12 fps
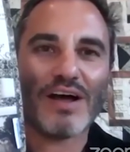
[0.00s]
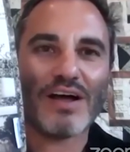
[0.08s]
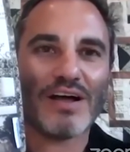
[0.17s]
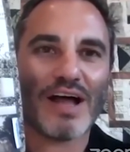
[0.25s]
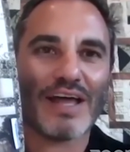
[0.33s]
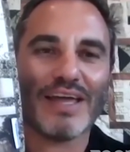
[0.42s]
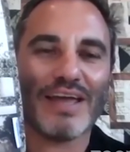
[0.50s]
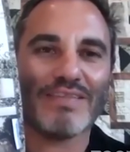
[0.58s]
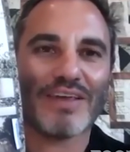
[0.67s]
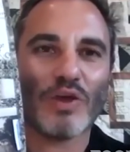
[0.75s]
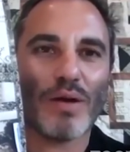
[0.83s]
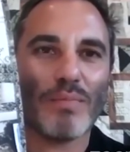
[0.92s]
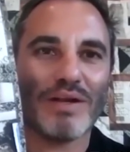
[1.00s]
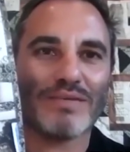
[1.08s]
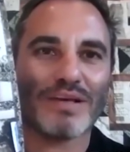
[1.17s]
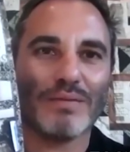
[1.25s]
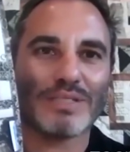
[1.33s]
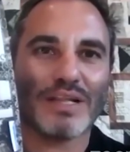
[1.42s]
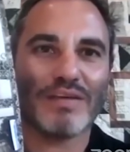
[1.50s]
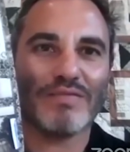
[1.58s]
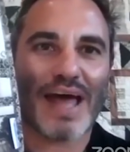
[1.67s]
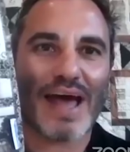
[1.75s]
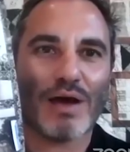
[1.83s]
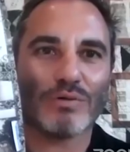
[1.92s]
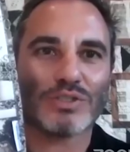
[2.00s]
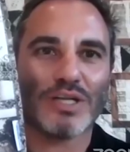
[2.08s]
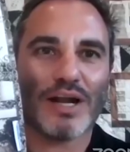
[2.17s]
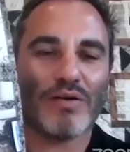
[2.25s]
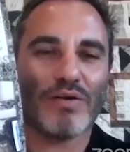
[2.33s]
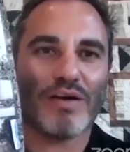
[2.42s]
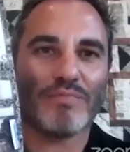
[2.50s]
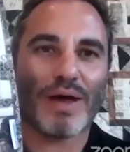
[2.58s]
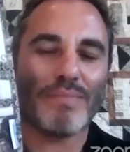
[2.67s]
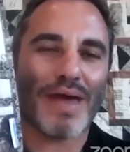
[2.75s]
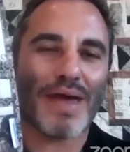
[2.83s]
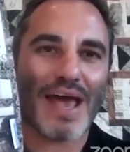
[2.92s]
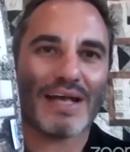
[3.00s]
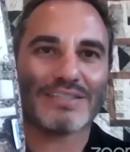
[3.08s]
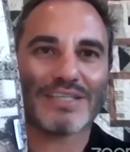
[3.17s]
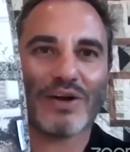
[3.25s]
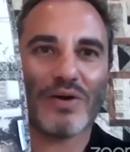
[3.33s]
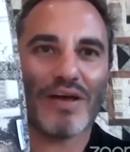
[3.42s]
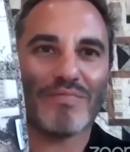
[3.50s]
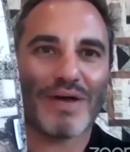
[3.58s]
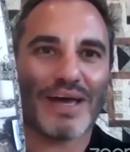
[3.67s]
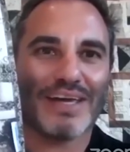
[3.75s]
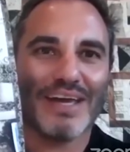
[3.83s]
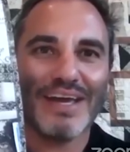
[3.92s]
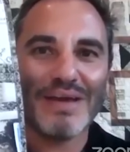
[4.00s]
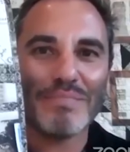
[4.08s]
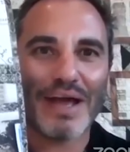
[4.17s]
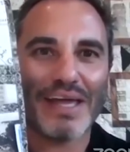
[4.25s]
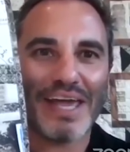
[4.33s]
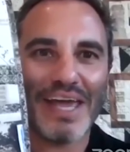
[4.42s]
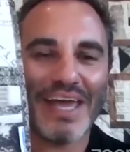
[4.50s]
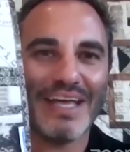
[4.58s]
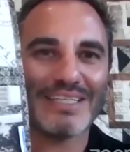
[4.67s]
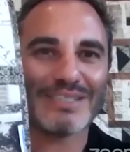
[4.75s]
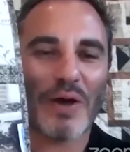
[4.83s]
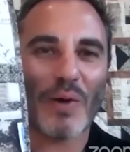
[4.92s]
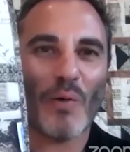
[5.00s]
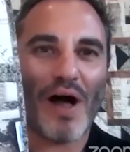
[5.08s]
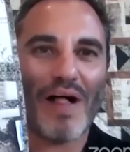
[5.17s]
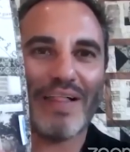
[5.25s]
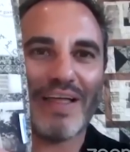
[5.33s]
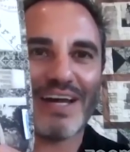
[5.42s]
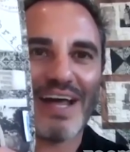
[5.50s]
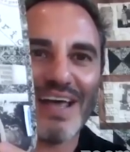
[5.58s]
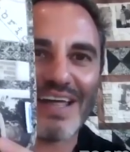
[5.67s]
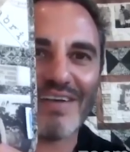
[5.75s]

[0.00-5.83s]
Uh, I can't tell you how many times I leave the house and I don't have my mask, I don't have my my keys, my wallet.